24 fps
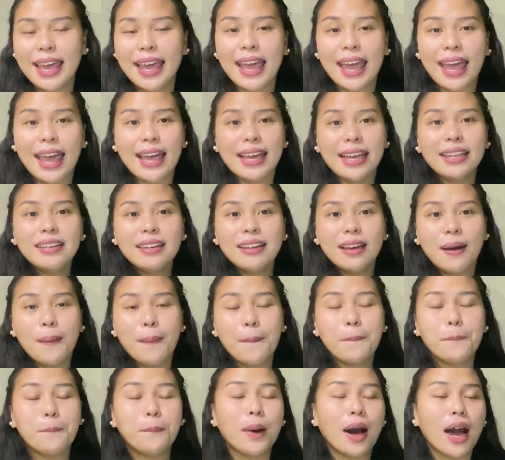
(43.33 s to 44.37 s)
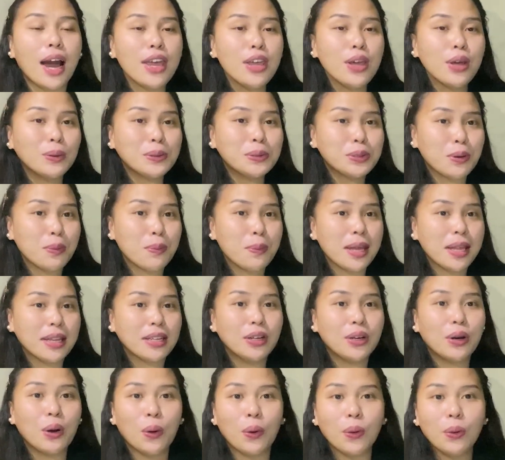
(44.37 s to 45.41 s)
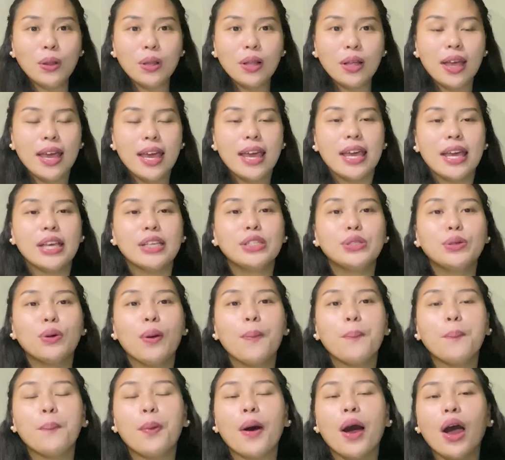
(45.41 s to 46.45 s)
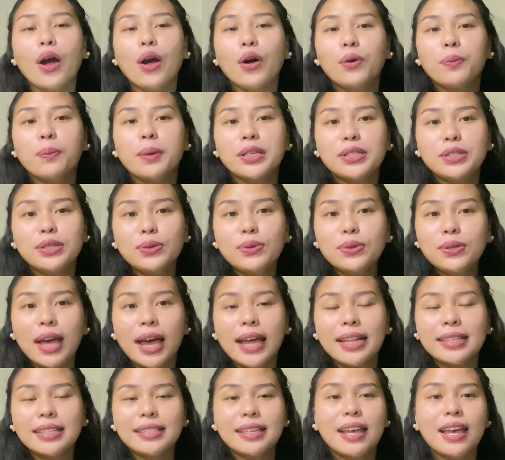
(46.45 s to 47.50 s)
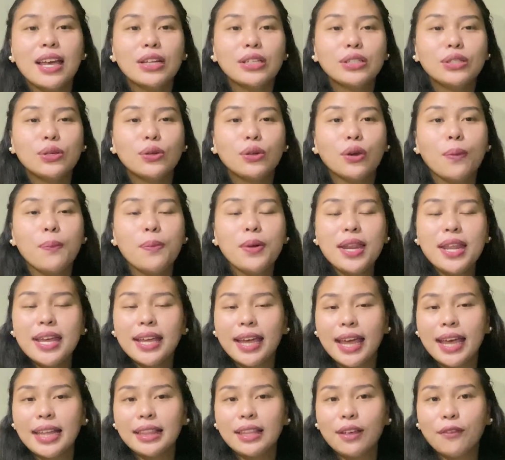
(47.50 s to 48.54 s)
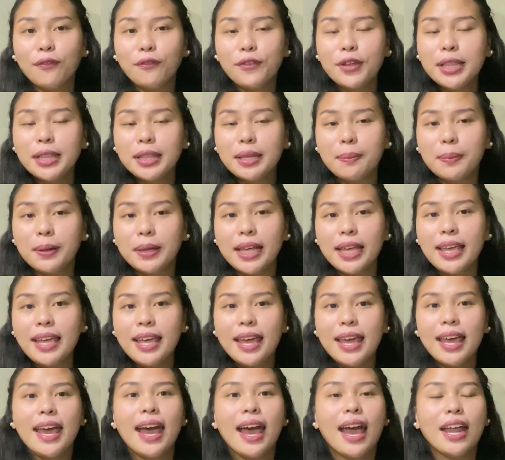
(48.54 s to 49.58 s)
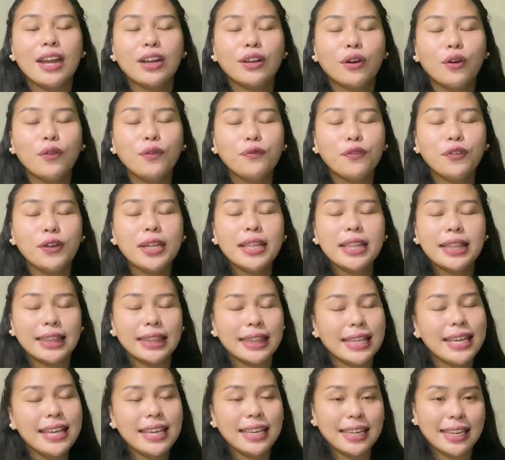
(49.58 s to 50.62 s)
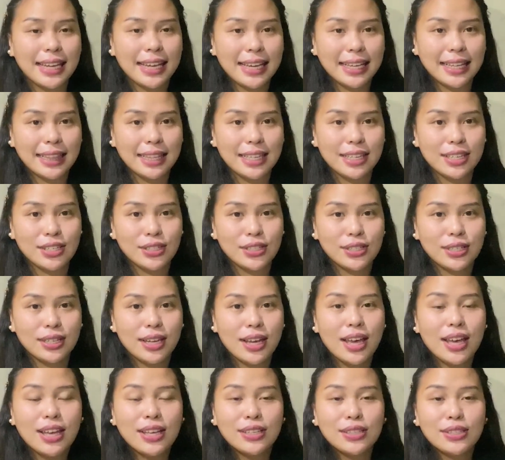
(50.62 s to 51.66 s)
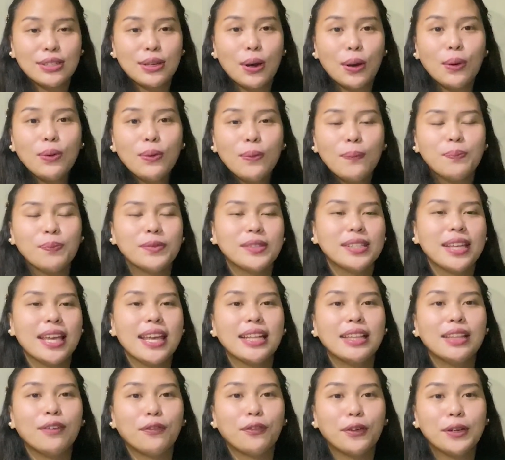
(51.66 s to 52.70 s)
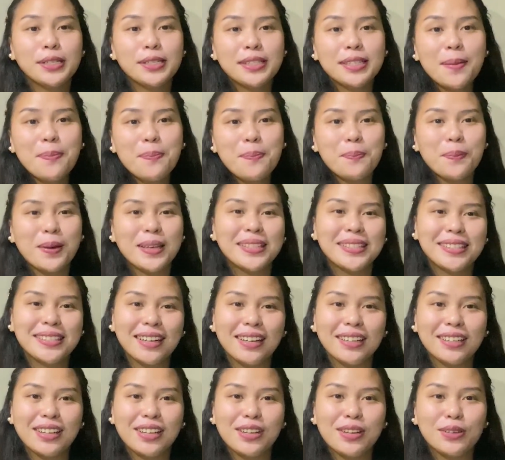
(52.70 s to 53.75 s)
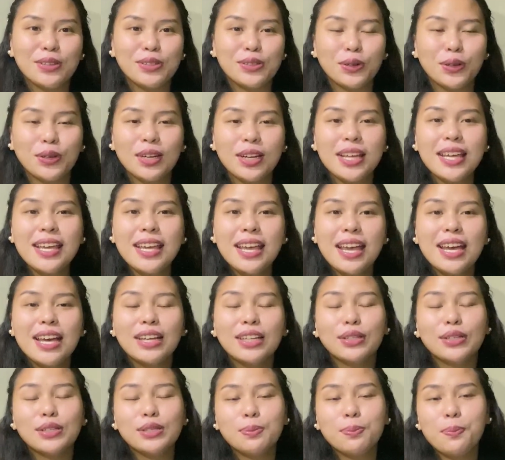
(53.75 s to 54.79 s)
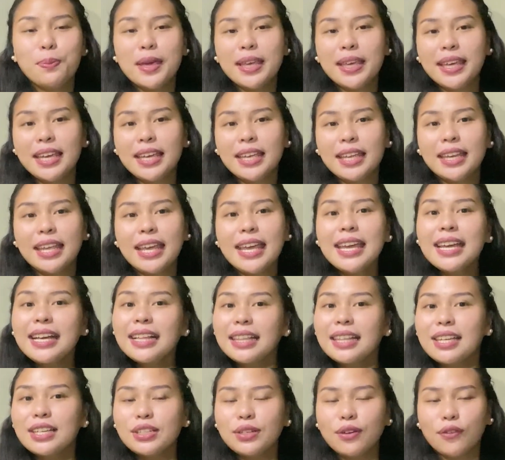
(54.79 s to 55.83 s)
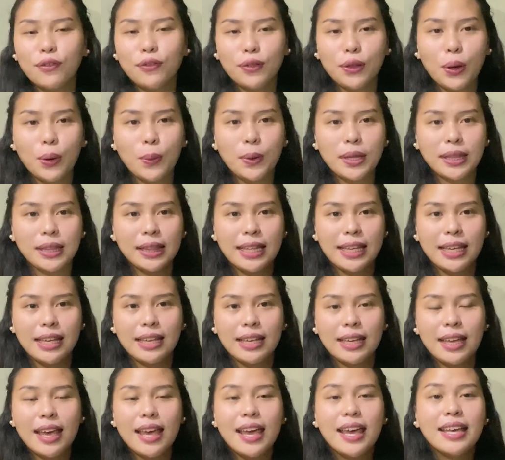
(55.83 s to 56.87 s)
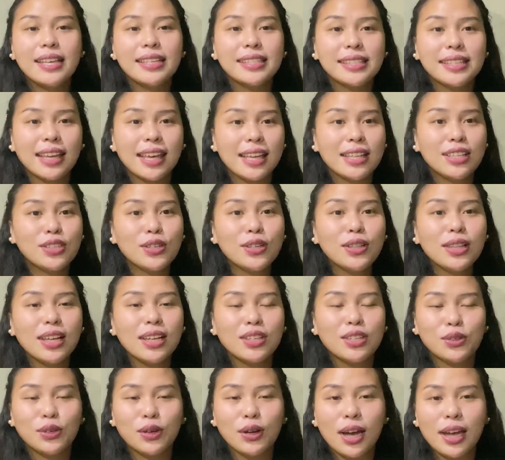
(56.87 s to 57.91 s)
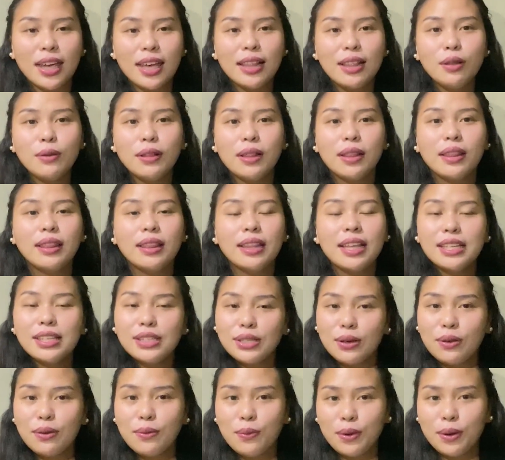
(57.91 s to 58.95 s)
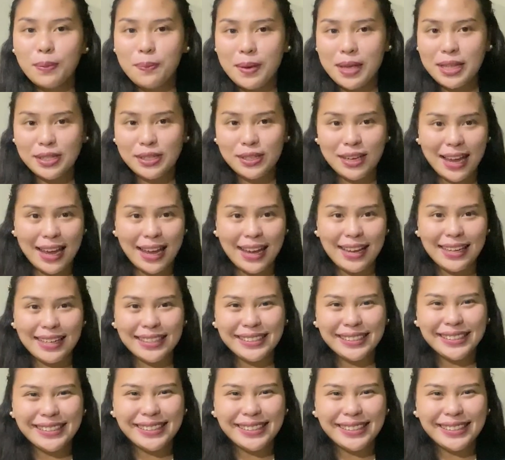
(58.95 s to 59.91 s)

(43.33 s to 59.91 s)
And my ultimate goal is to empower my students to communicate effectively and confidently in English. So, take the first step by starting your journey to speaking in English fluently. Schedule a trial lesson with me today.